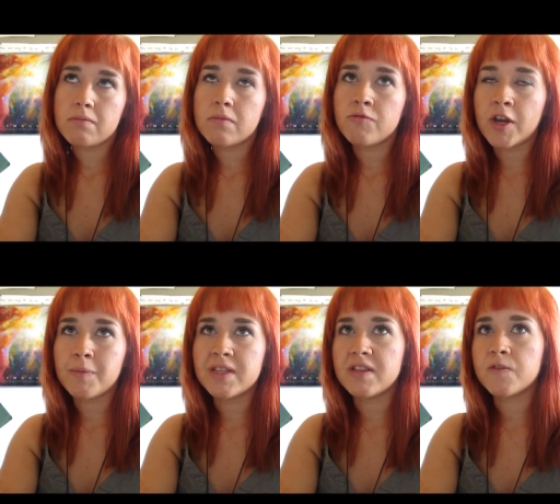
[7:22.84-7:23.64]

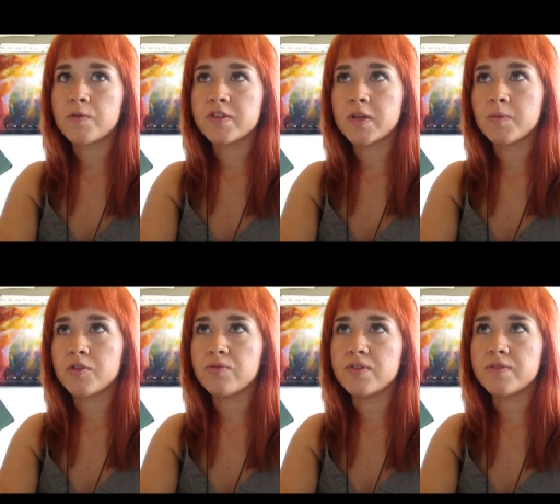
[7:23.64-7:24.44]
recommend this for someone
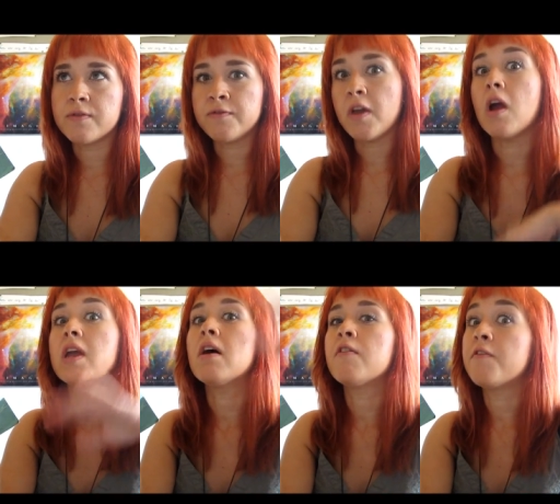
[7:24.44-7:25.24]
who is
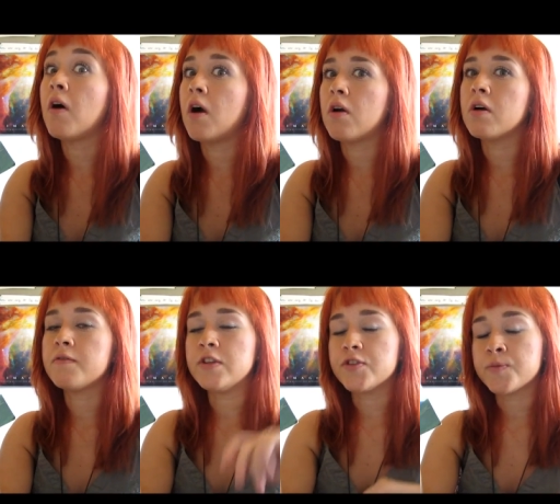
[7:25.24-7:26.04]
very far
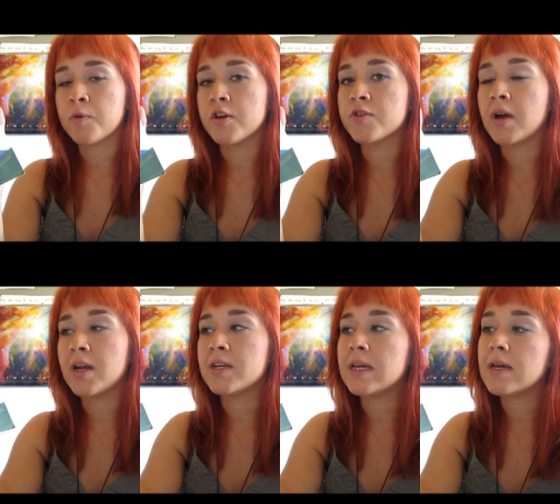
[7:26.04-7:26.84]
off into
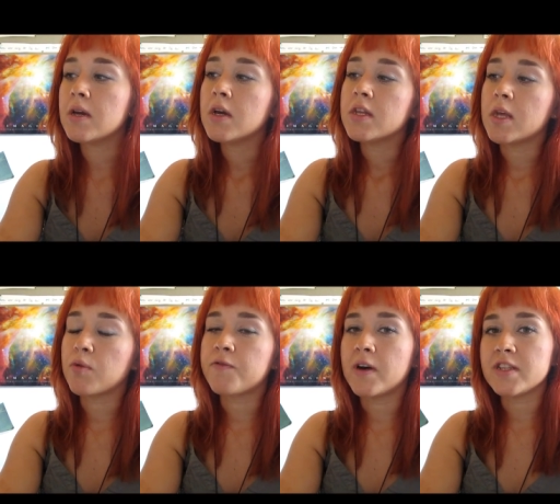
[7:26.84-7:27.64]
spirituality. They
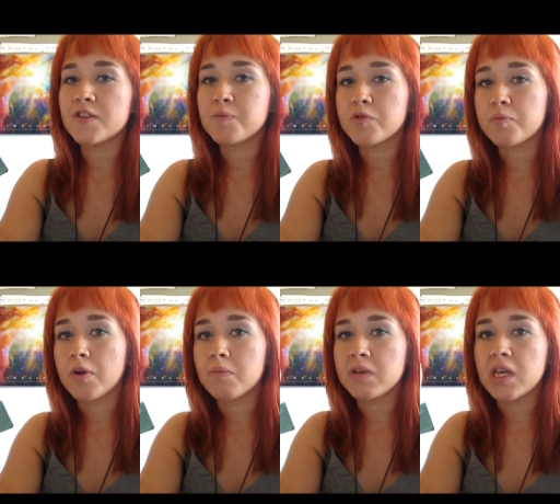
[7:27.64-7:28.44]
would find this book
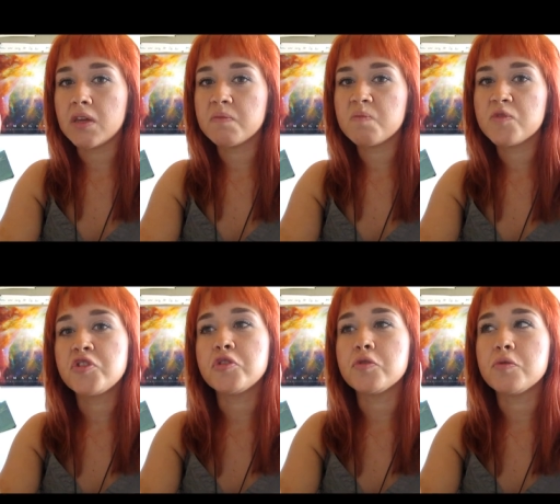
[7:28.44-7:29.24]
probably
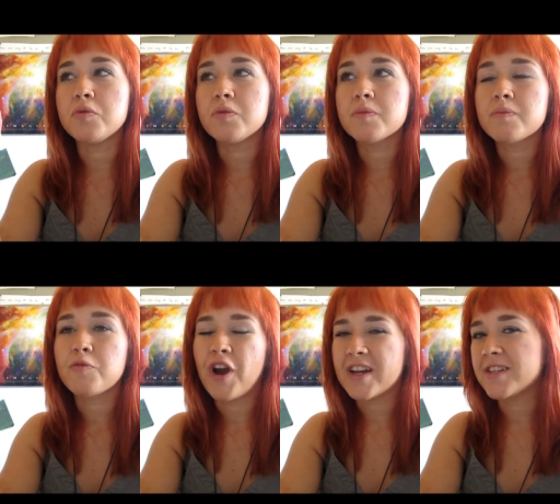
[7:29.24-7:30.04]
too
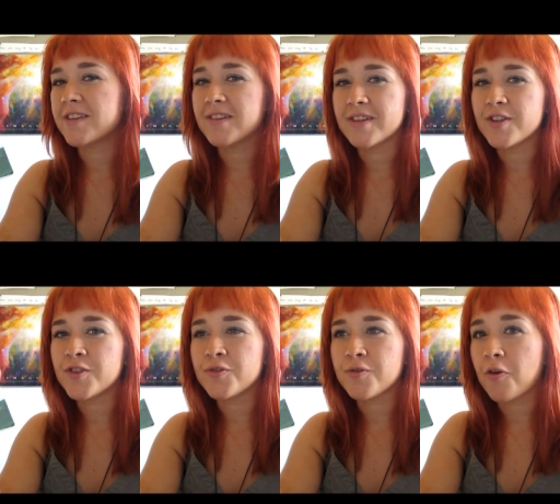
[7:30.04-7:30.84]
practical and
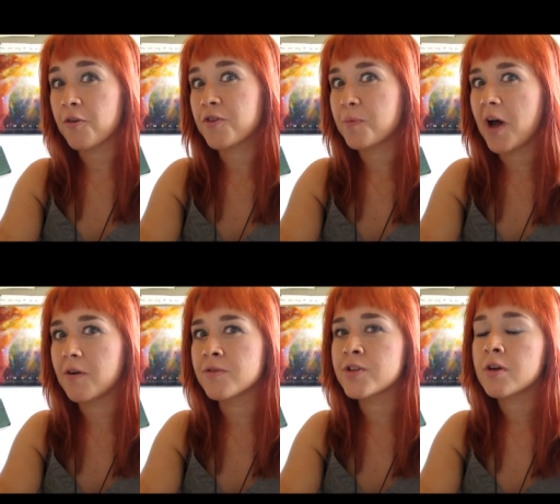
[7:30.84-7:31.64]
too
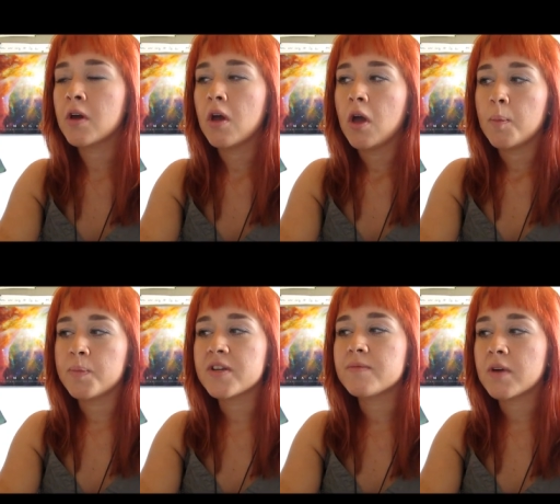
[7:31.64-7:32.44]
earthbound.
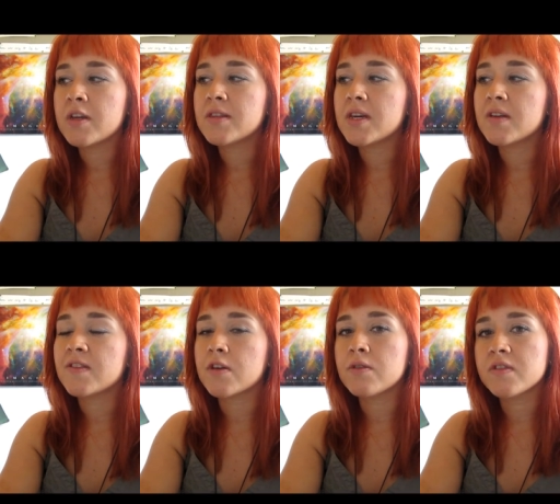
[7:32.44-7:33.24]
But I think
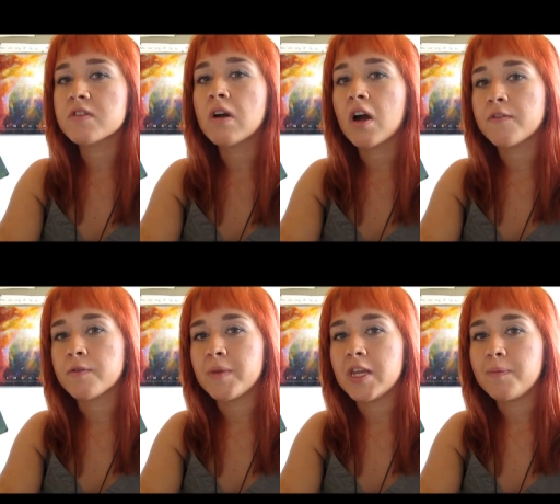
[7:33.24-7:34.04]
it's a good start
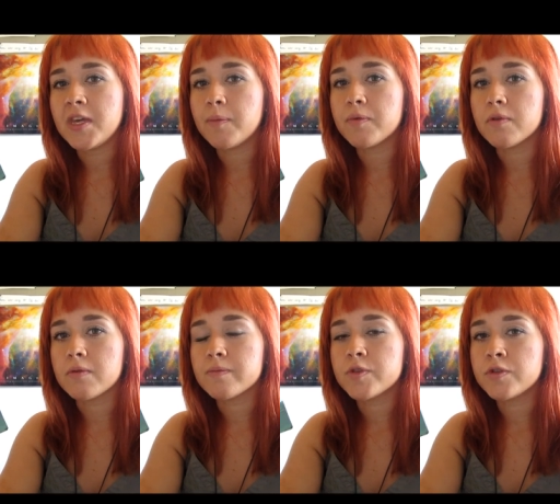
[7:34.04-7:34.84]
for many
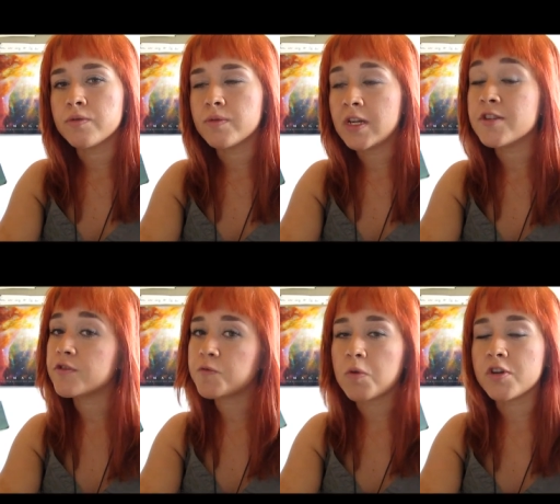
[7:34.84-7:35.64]
people to into
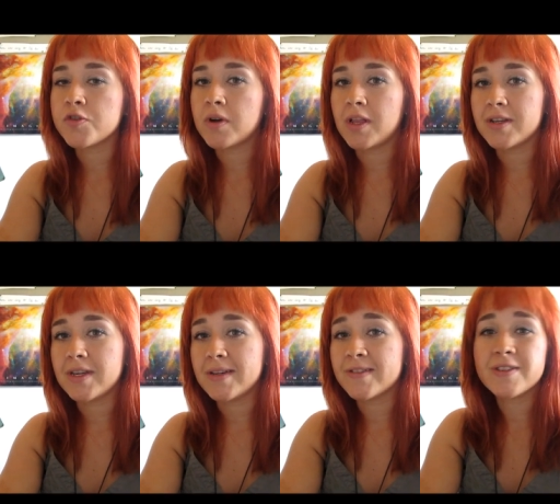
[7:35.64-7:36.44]

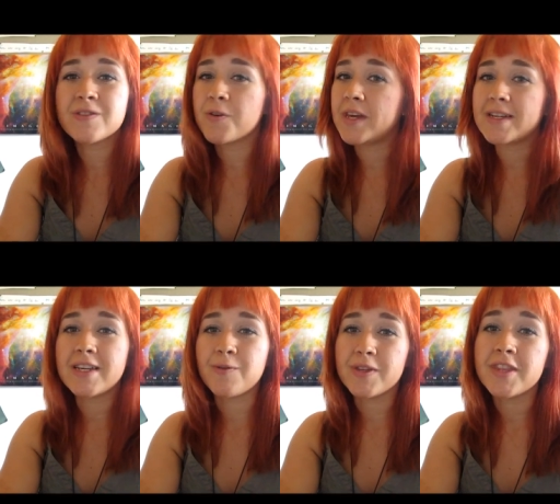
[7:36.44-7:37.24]
spirituality and just
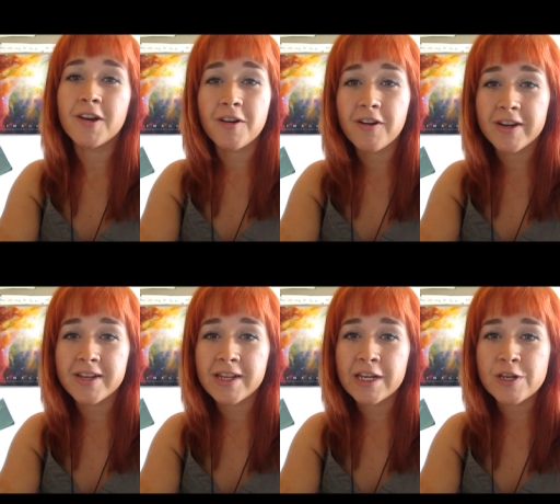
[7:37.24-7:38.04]
connecting with their
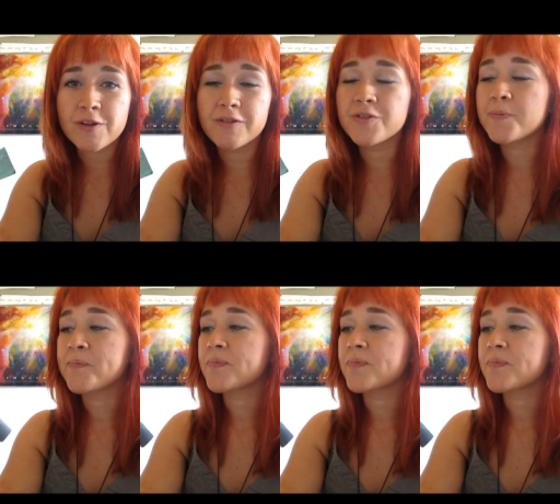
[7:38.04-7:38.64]
guardian angels.